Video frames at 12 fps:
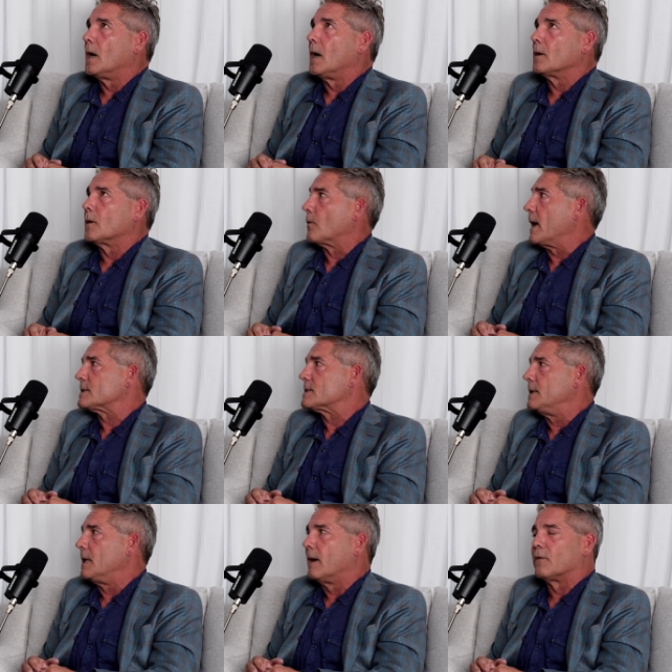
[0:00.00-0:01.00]
Grant's
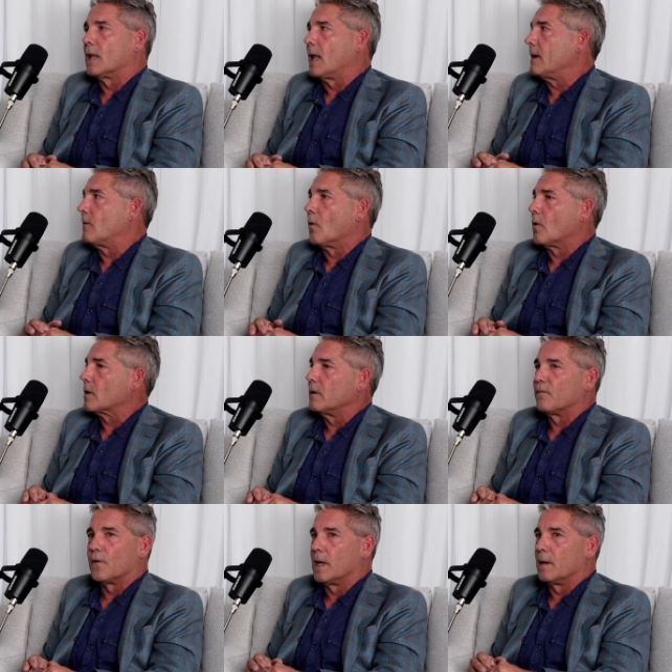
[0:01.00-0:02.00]
never liked working
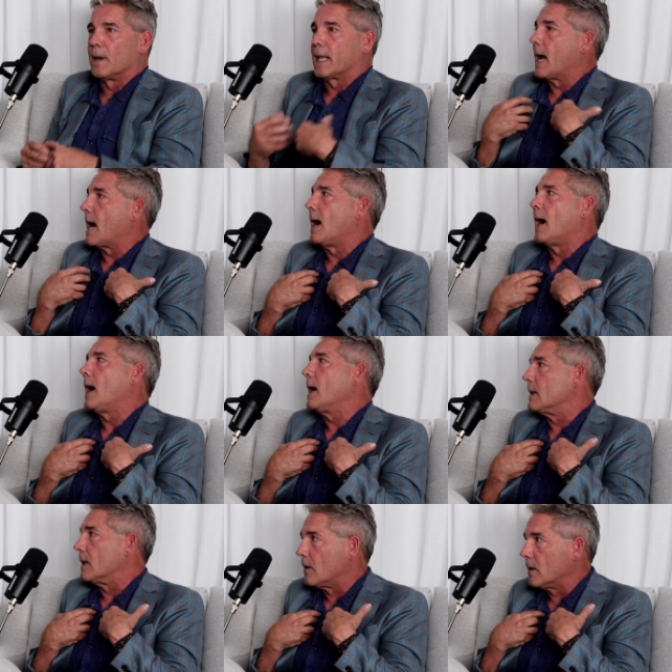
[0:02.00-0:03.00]
for anybody. I
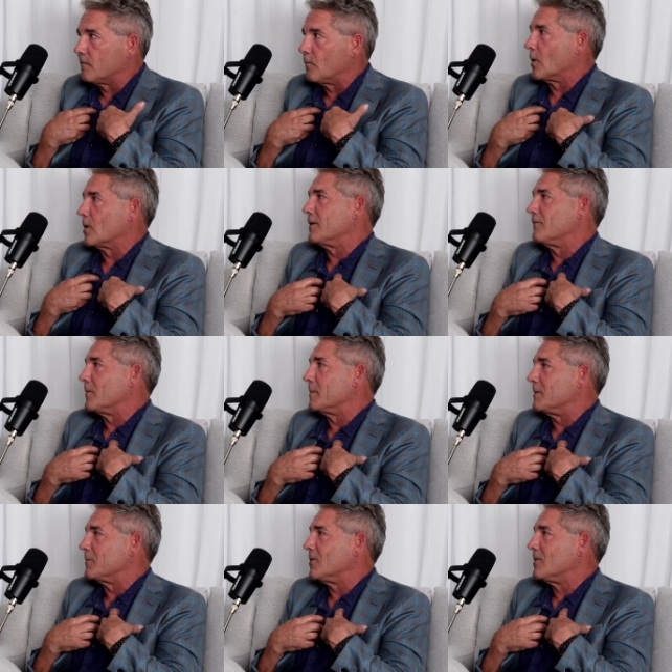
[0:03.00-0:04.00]
love working for
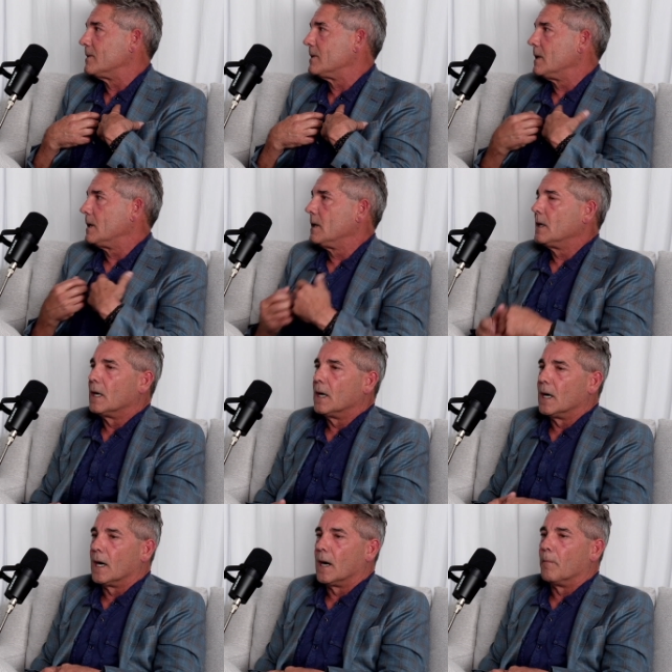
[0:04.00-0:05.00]
people.
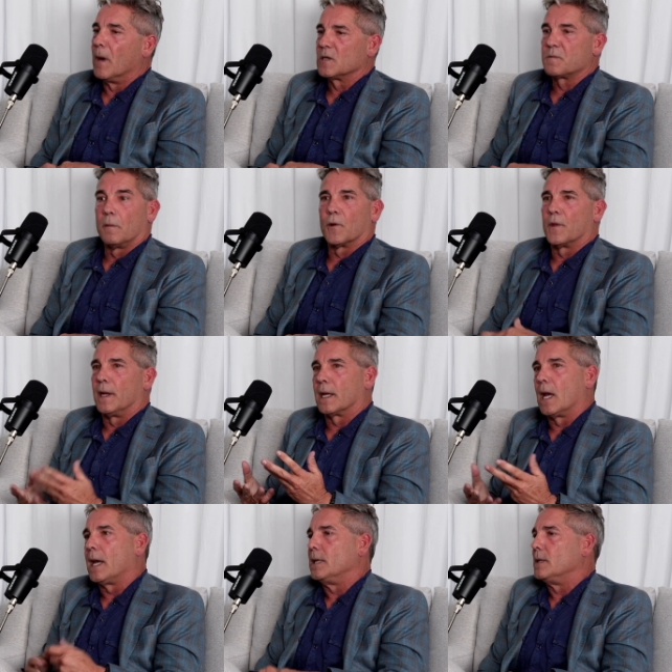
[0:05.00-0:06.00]
Most people think,
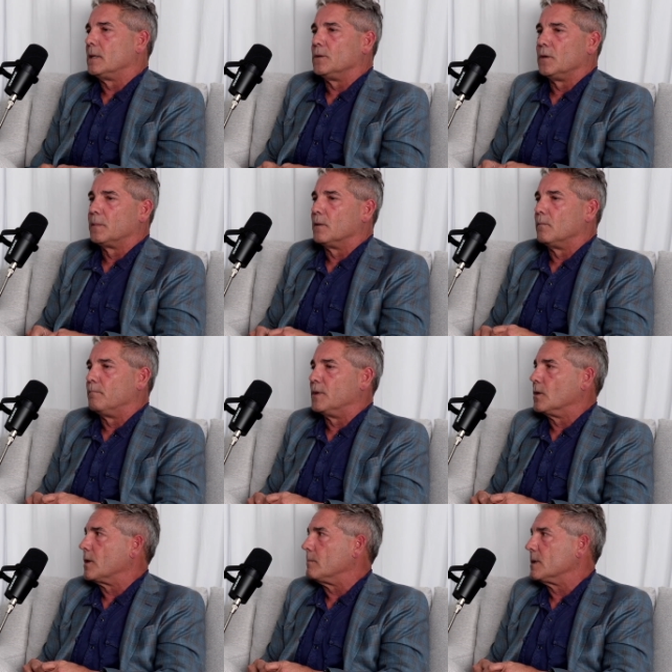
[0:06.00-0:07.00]
hey, you've been
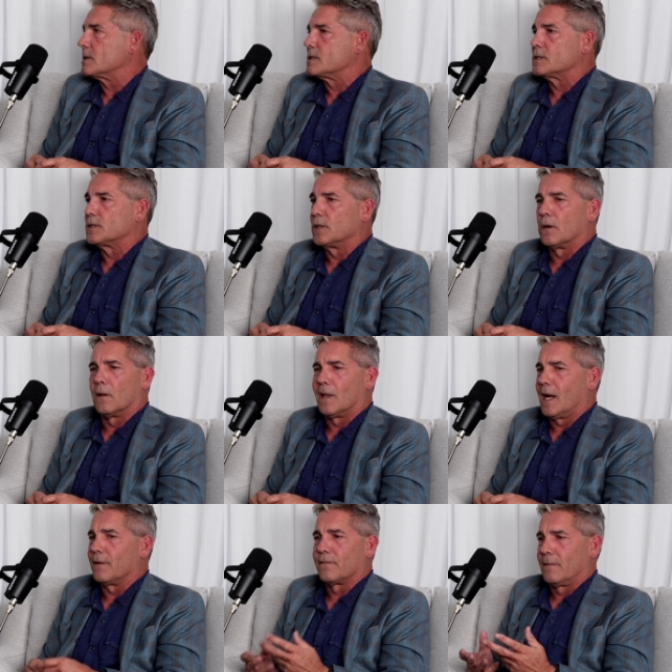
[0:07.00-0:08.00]
building business your whole life.